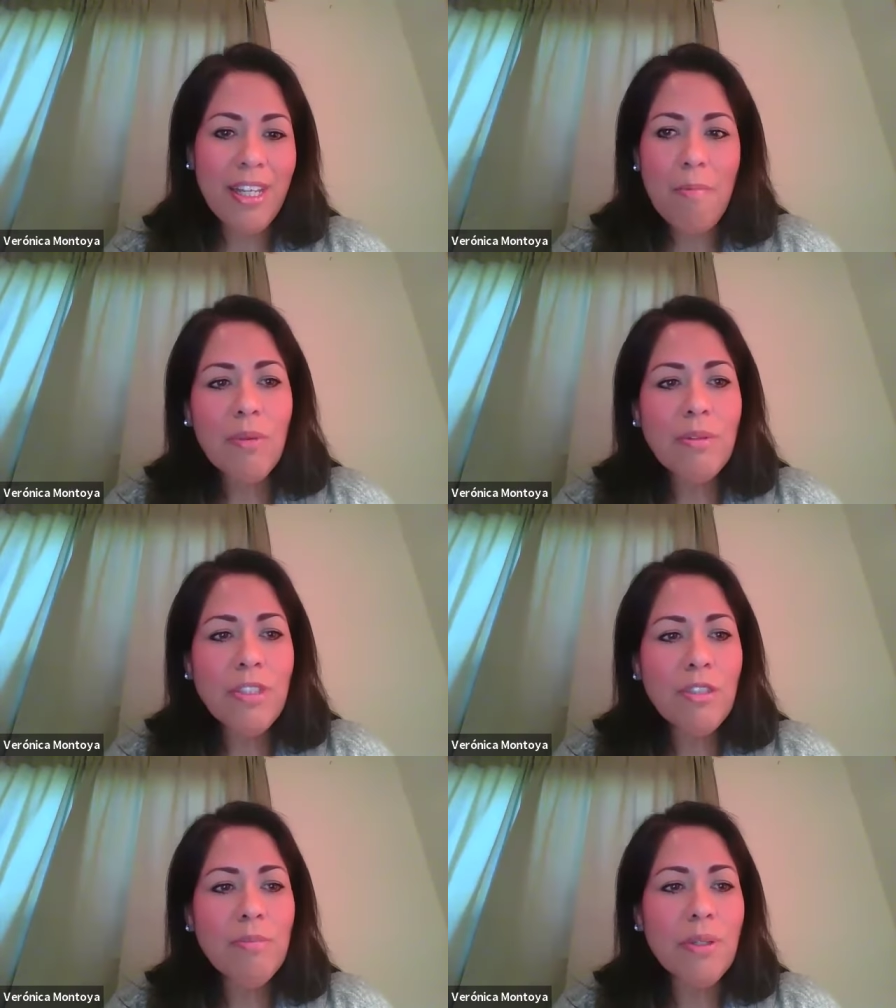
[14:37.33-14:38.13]
what
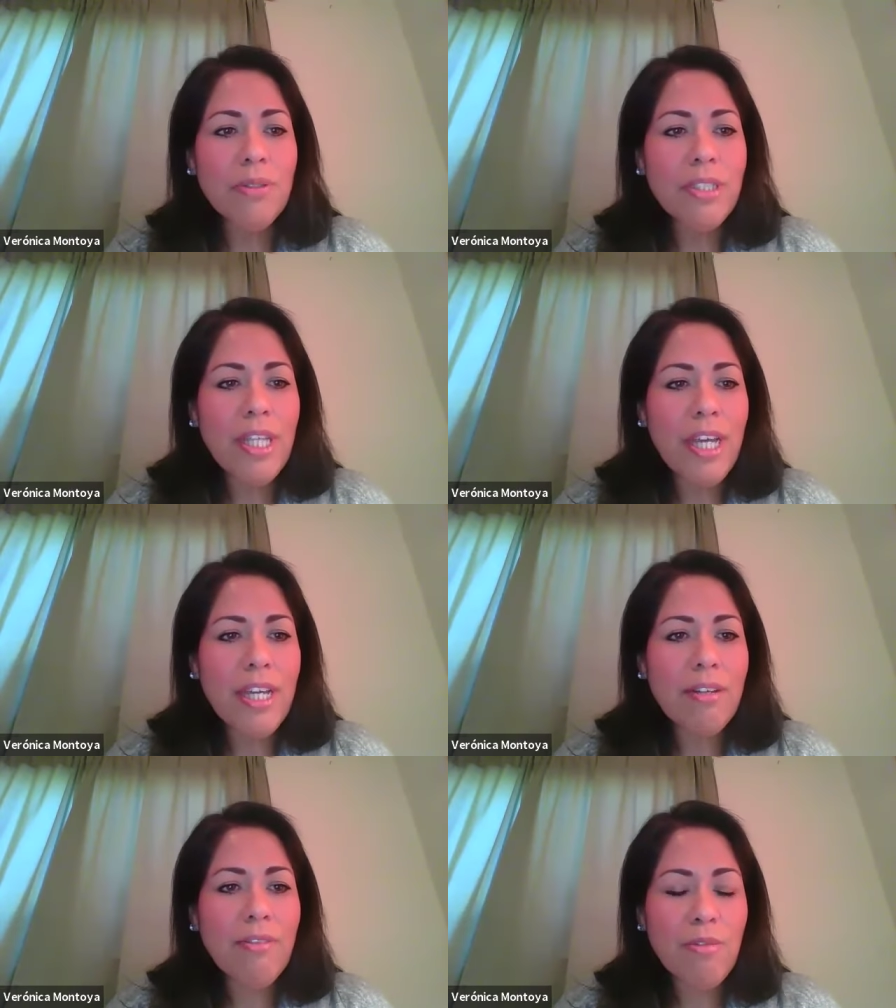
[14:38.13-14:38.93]
would you both
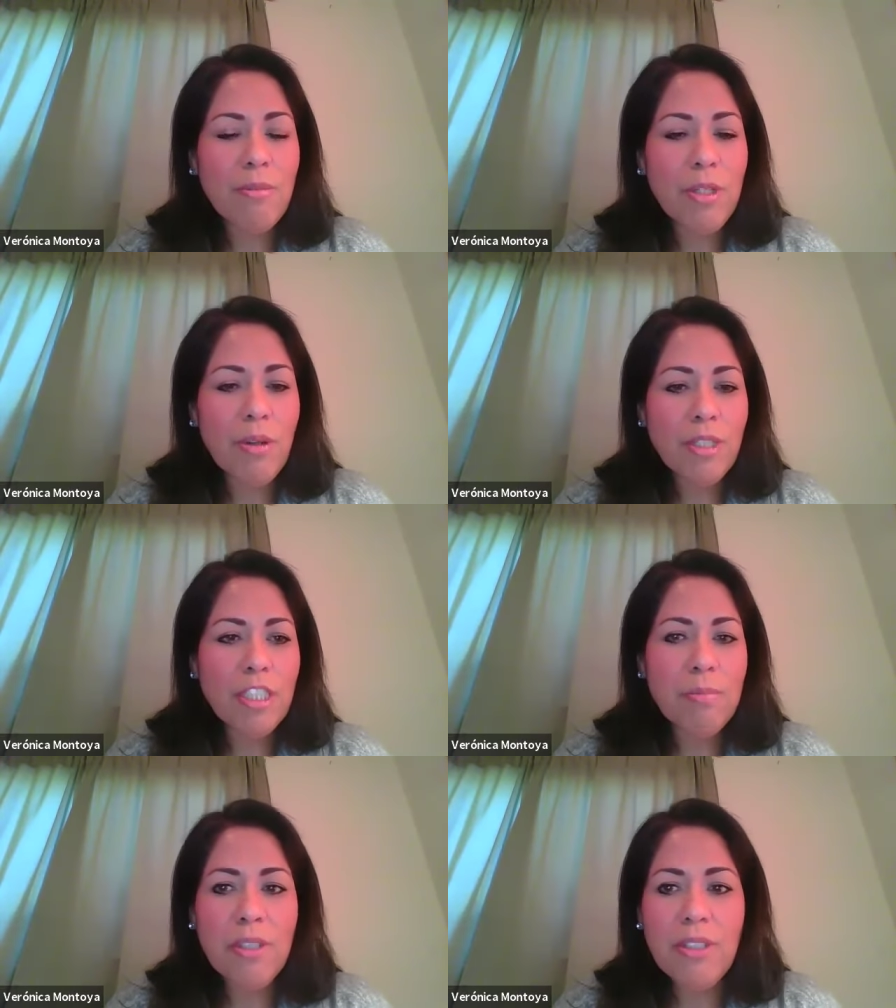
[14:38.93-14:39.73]
say from your own
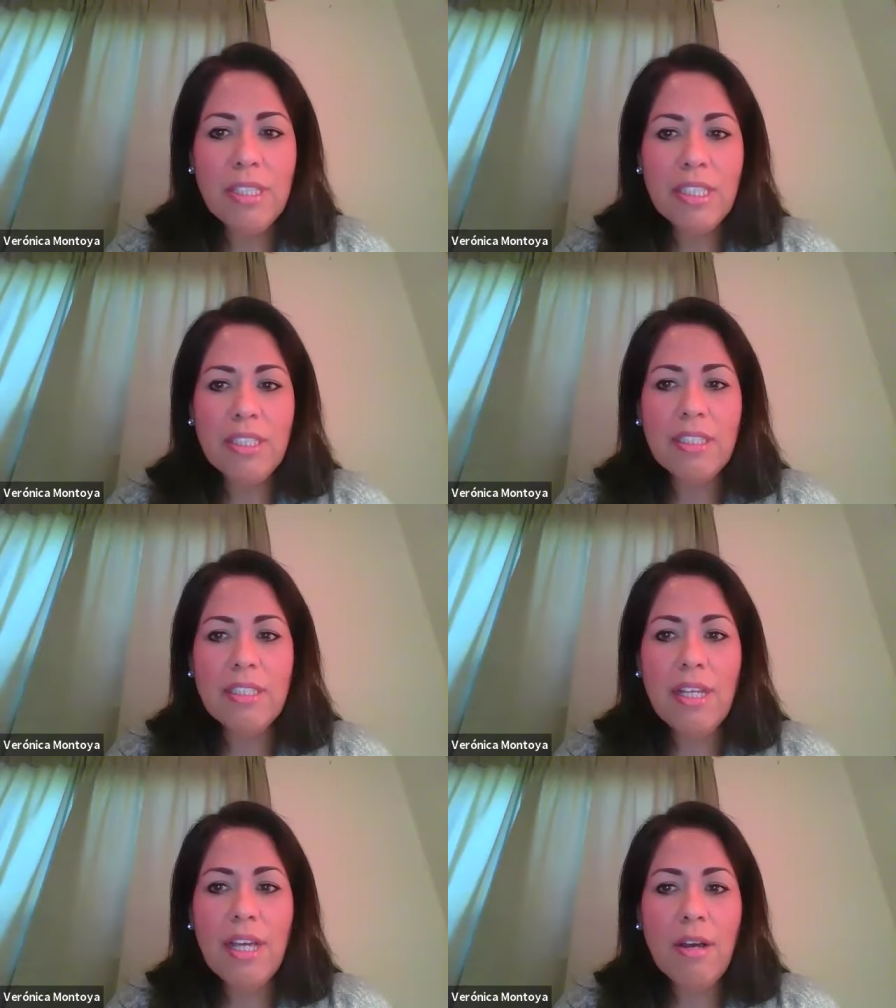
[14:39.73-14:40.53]

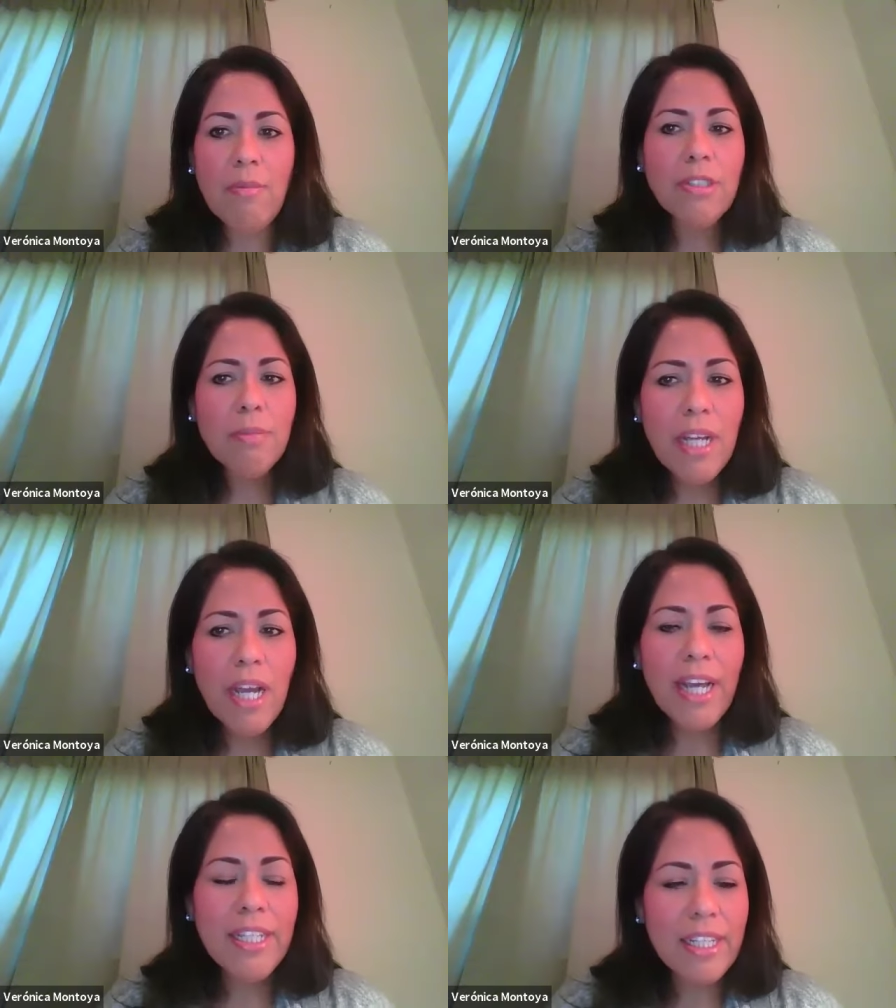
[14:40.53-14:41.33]
experiences um, what's been a
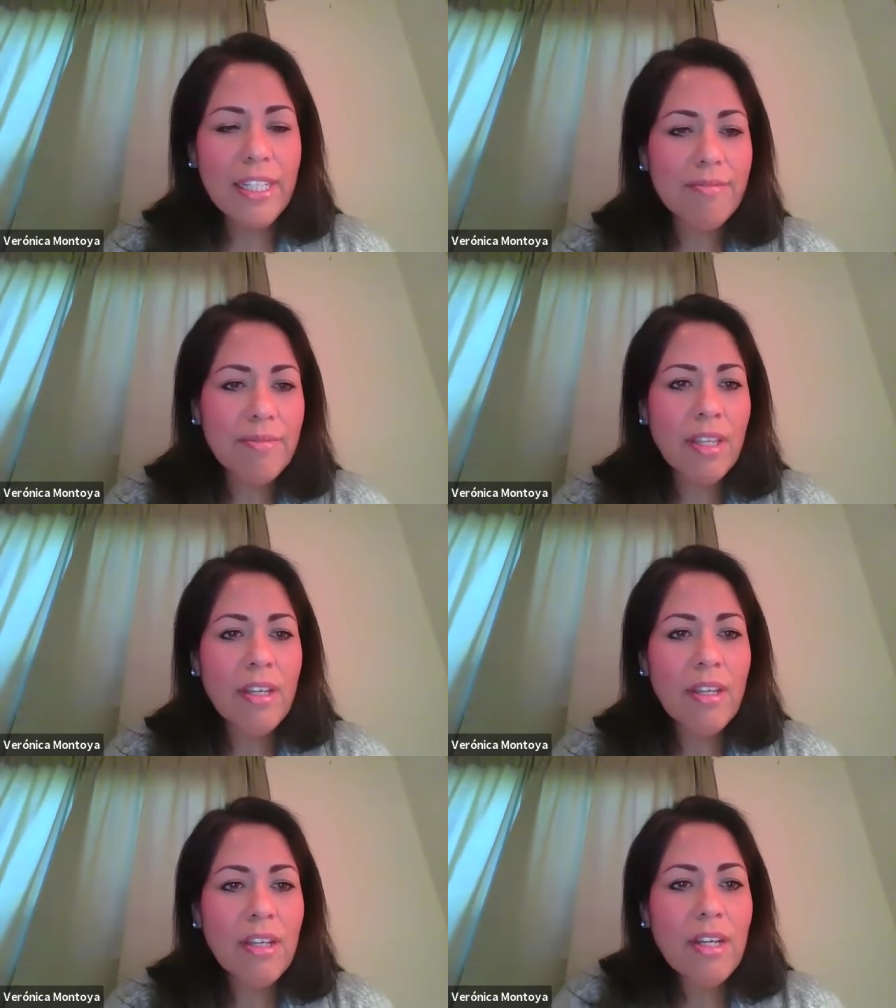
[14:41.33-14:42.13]
highlight
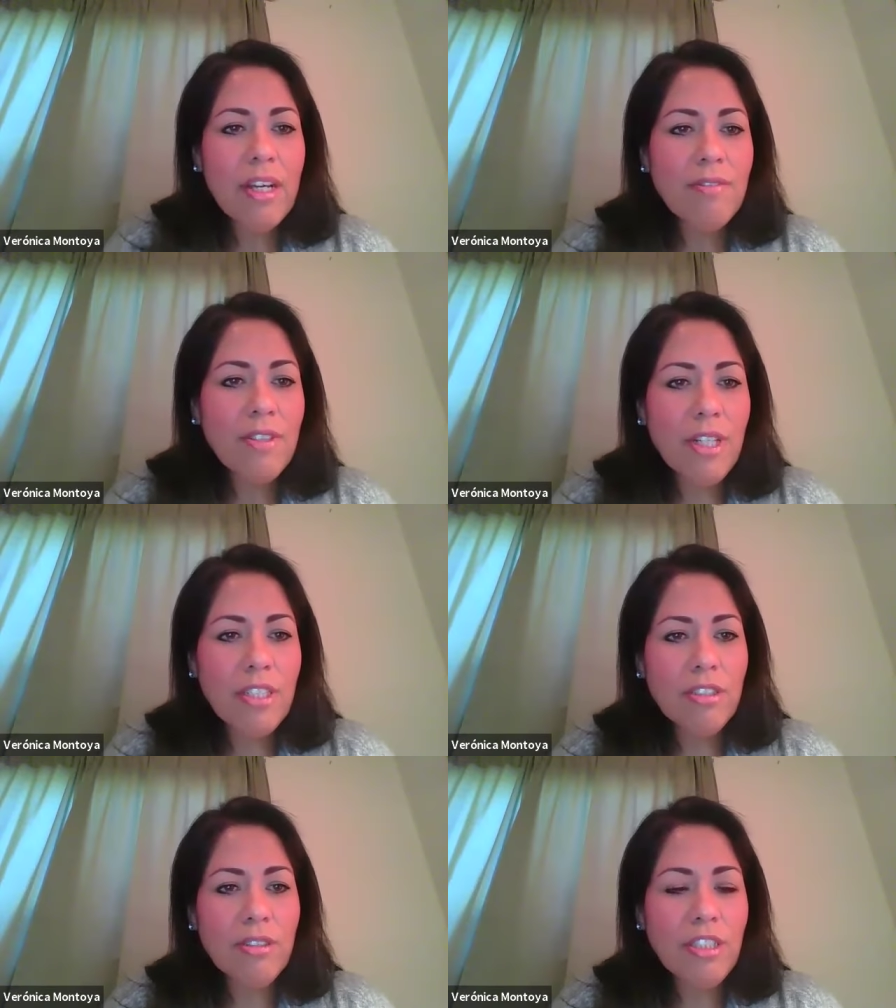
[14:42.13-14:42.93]
of your
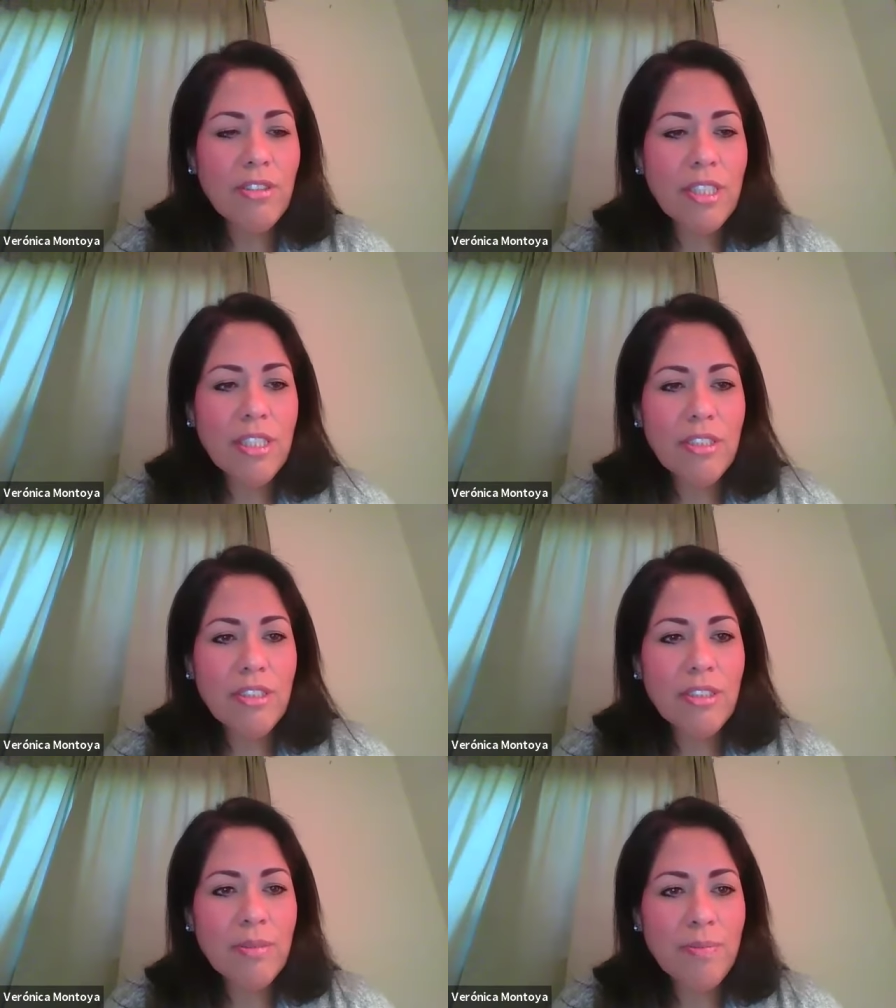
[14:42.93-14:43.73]
undergraduate years